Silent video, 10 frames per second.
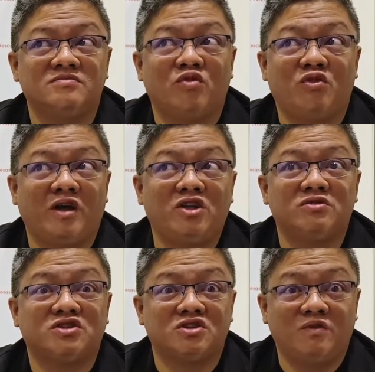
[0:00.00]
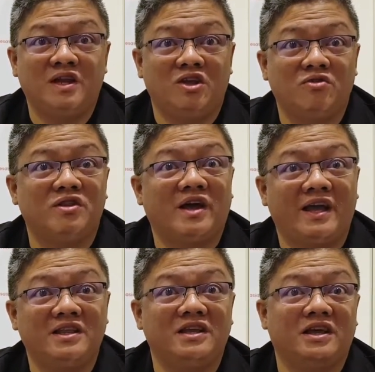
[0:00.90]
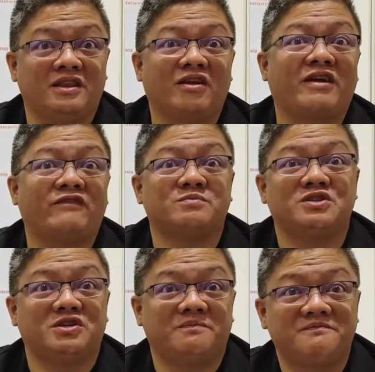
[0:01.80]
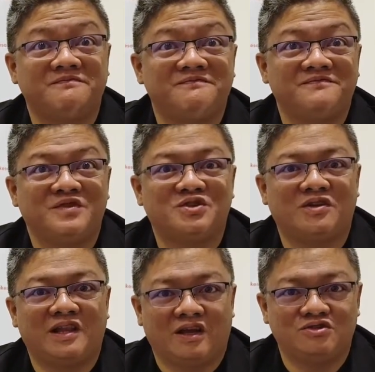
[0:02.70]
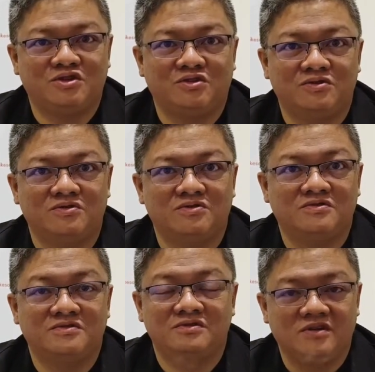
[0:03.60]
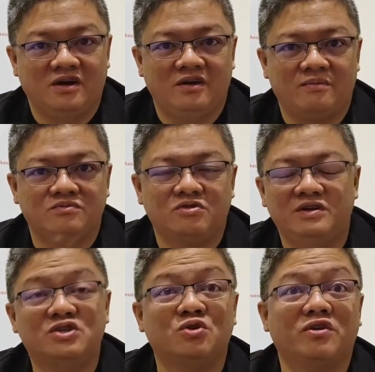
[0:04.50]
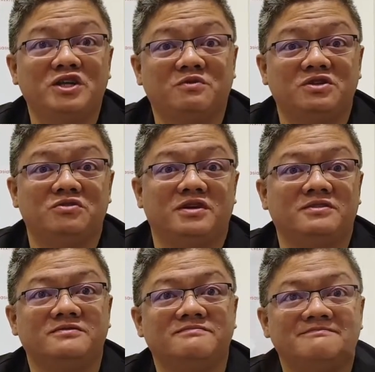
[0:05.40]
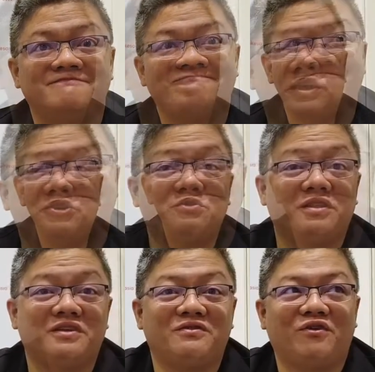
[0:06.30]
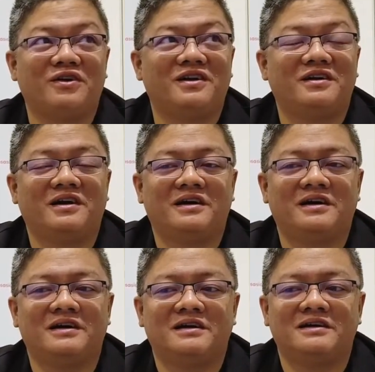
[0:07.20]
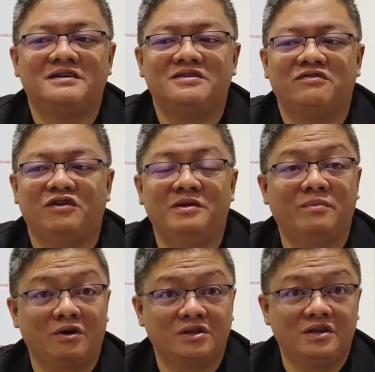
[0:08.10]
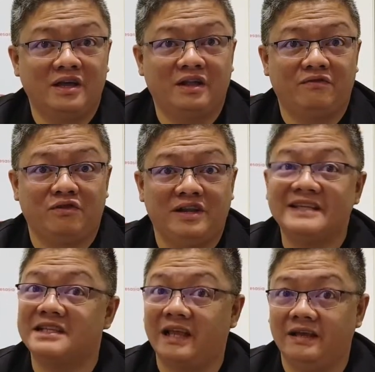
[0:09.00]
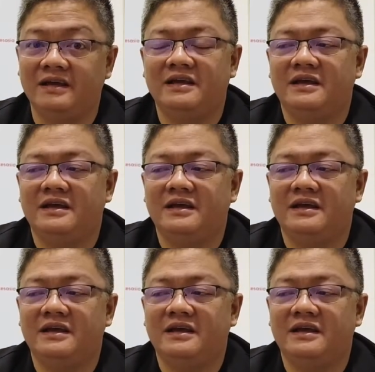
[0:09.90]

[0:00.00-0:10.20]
with radio, it's just really you and the idea and the craftsmanship. So it allows you to really showcase what you can do. So the radios we did for Fully Booked and for Nestle